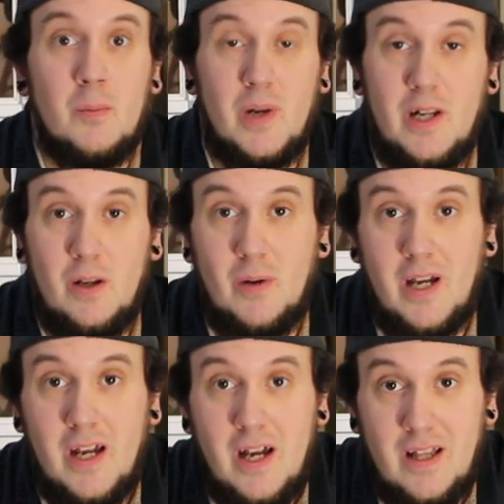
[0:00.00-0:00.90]
But
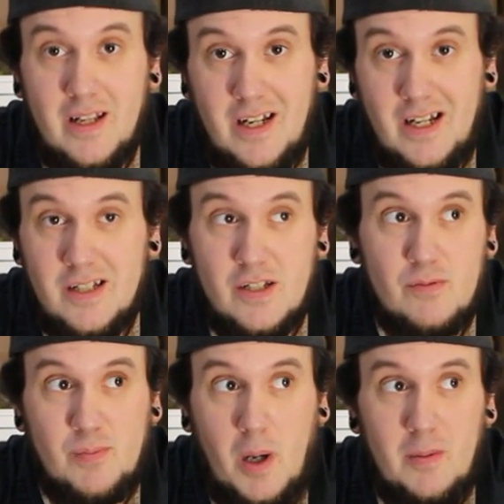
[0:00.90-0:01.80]
anyway, the
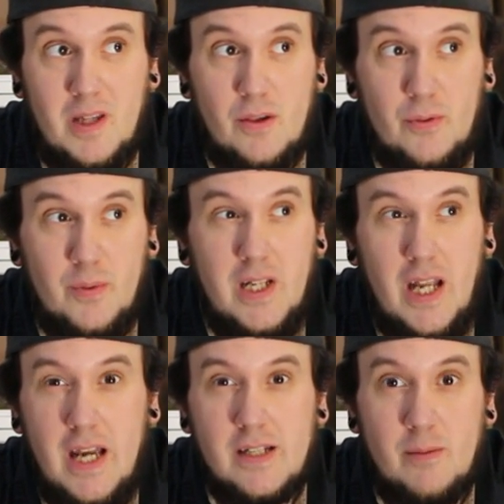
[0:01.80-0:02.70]
next probably 3
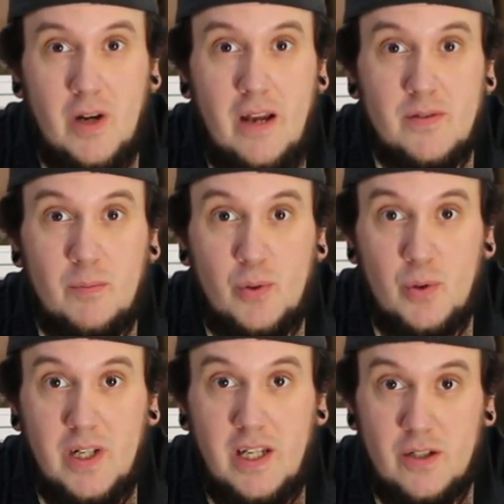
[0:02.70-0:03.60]
days, I'm going to have some
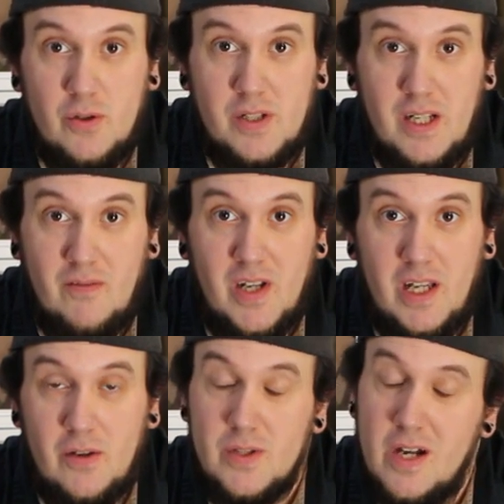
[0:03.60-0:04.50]
pretty interesting
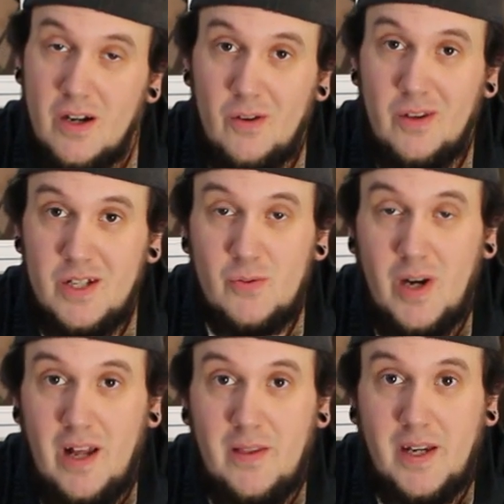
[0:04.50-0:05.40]
videos, or at least
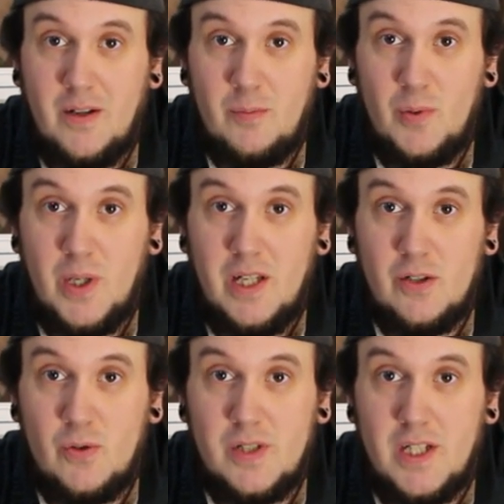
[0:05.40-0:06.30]
what I think are pretty
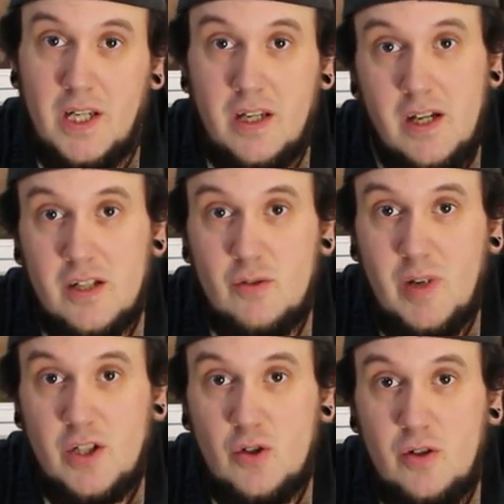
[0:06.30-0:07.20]
interesting. So
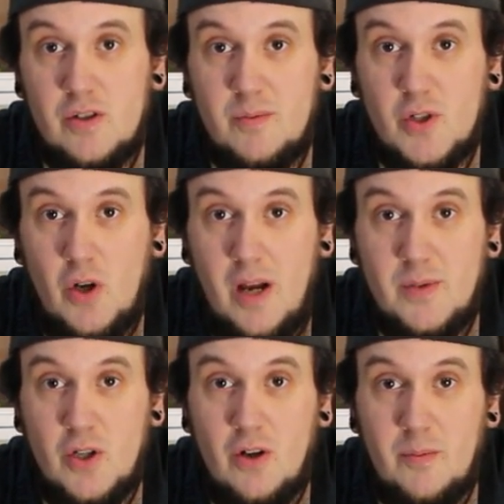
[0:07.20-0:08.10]
make sure you
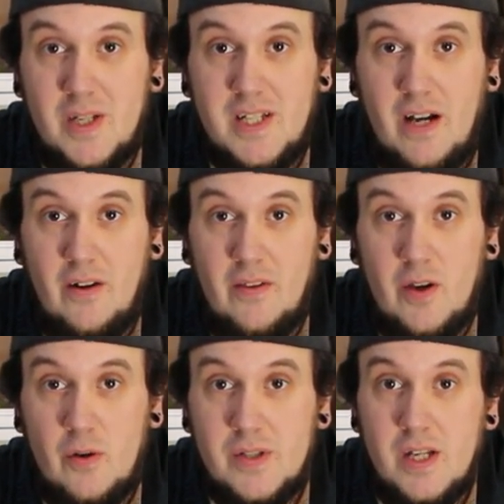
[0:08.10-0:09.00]
subscribe so you don't miss out on
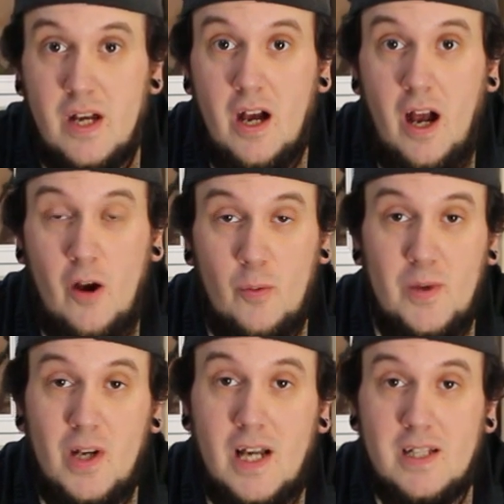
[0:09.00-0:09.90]
those. I hope
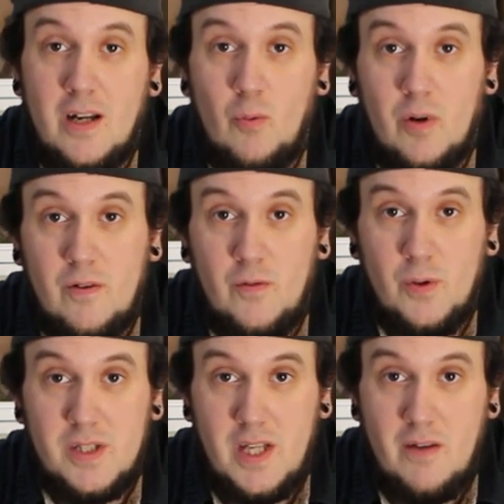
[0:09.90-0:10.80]
you guys had a wonderful
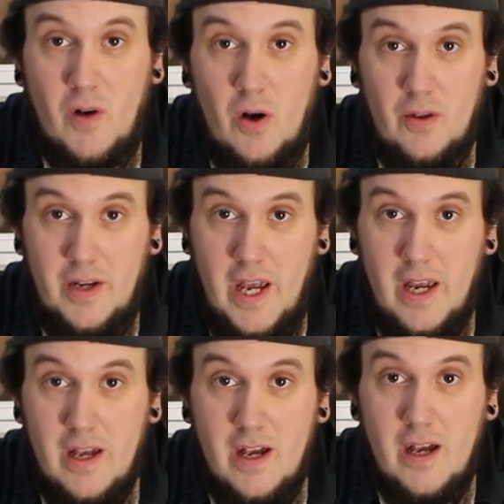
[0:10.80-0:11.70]
and safe
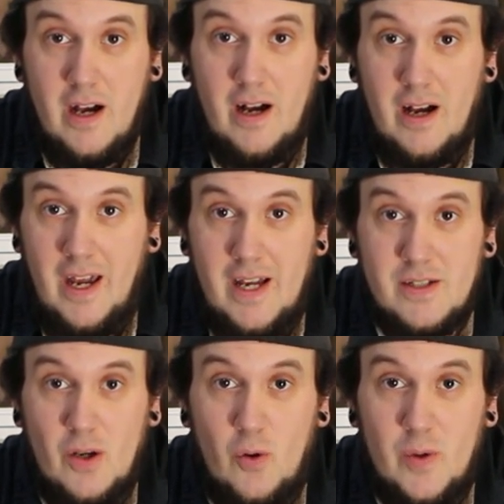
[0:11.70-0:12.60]
holiday.
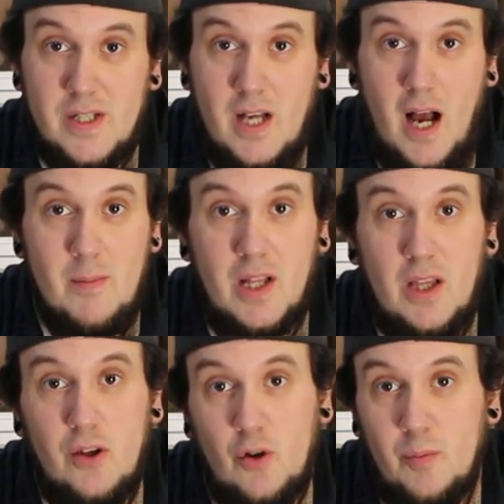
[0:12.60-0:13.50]
As always, I'm a
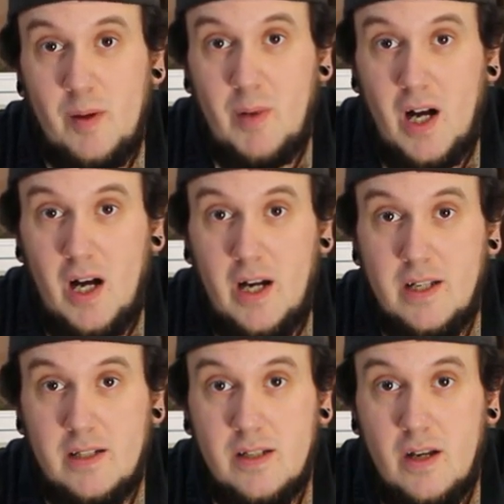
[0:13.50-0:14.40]
little bit
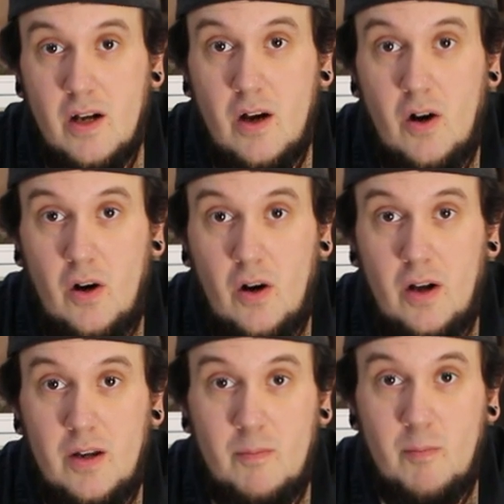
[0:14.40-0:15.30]
behind
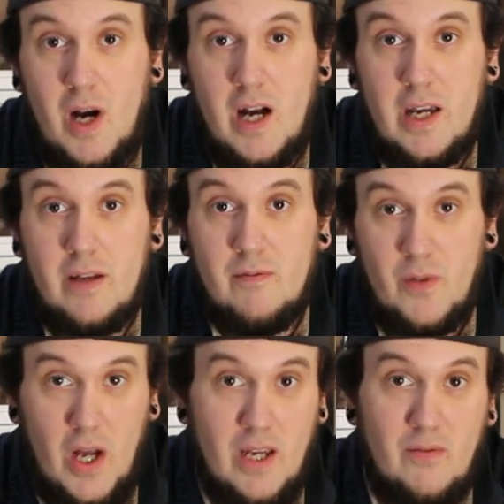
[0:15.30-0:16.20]
on my
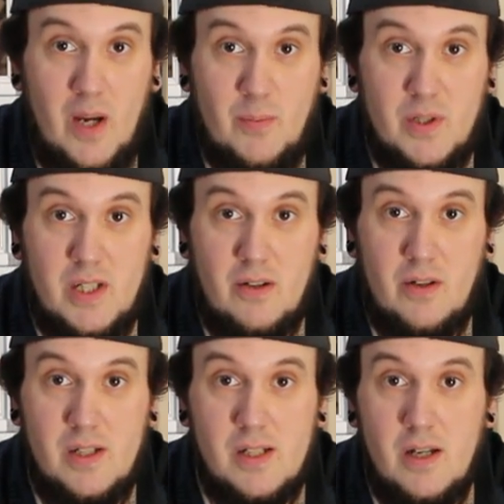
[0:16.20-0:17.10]
Flying Viper
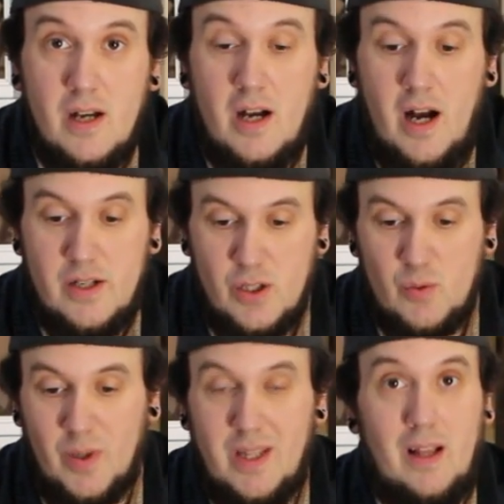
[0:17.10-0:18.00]
series. I
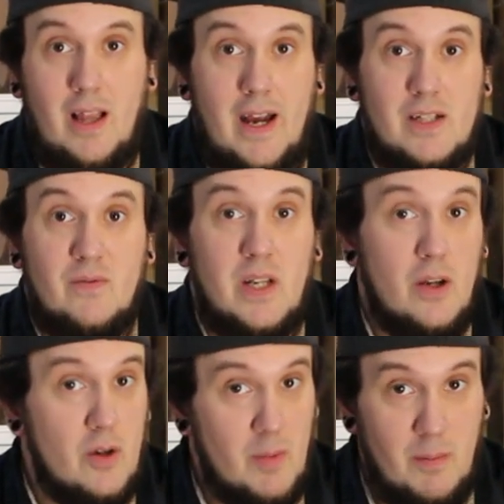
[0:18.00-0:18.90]
just want that last
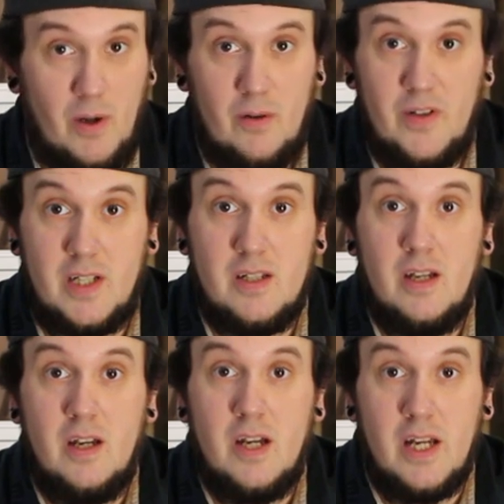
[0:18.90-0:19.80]
video to be perfect.
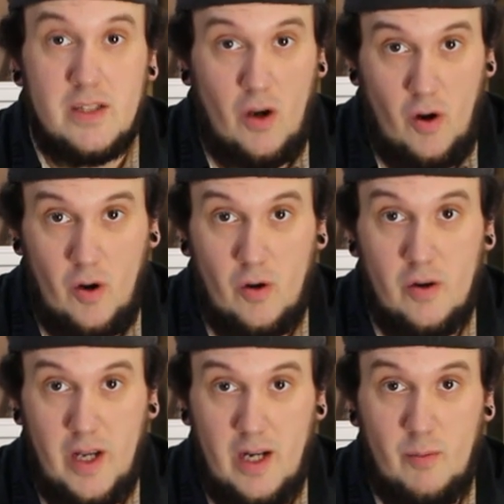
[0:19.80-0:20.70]
It's a
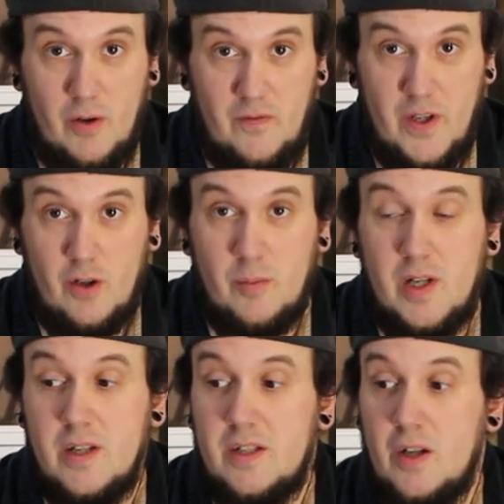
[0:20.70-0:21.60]
hard animal to film,
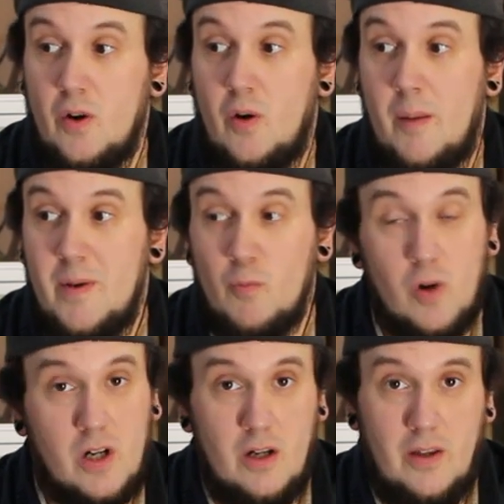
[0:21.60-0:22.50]
so I've been
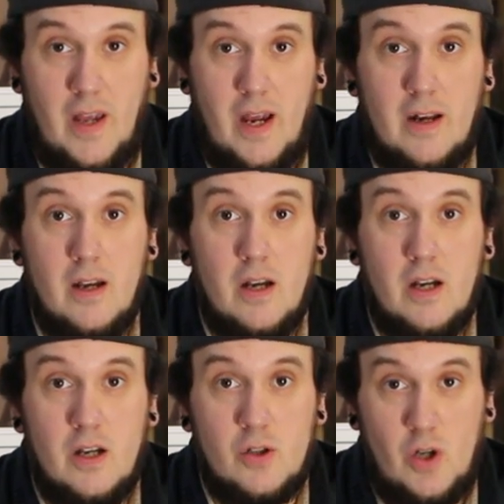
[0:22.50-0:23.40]
working on that,
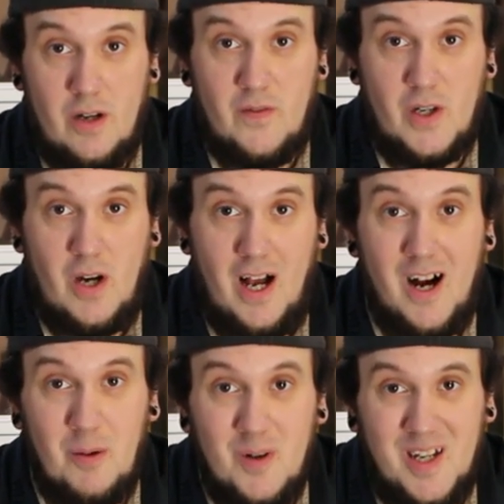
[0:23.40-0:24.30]
trying to figure out
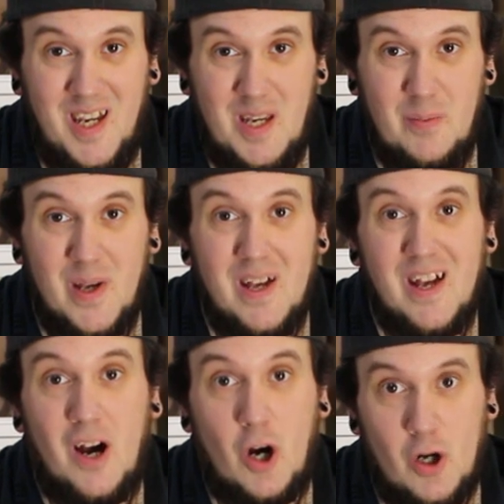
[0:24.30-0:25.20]
how I'm going to keep
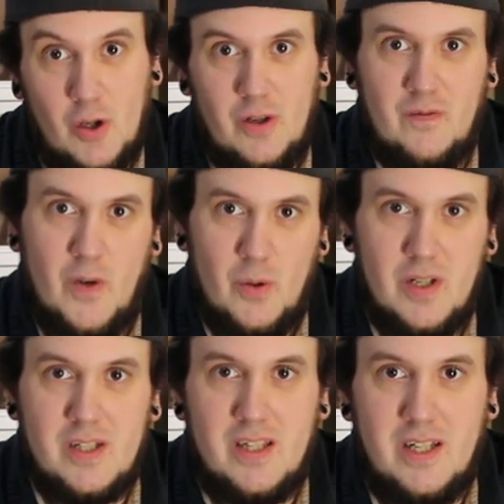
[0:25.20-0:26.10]
her in
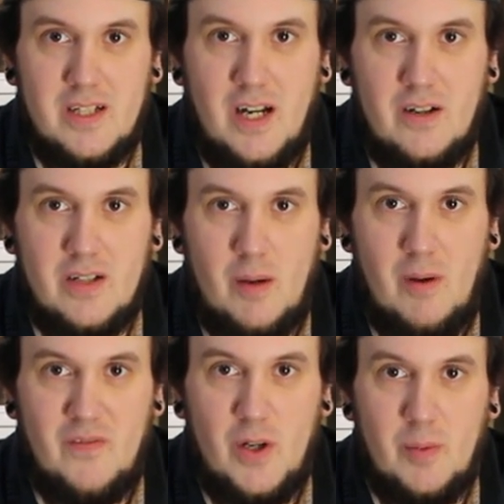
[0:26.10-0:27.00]
focus the entire time
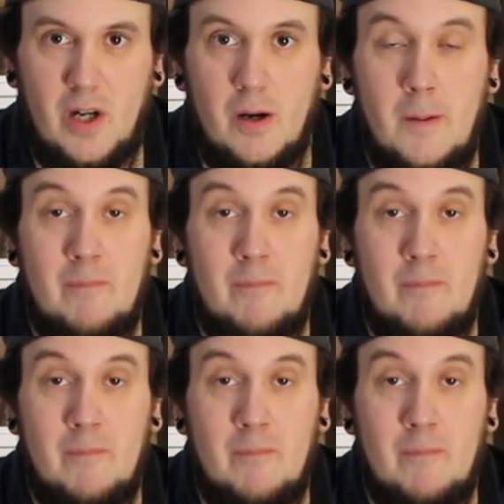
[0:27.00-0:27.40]
I'm filming her.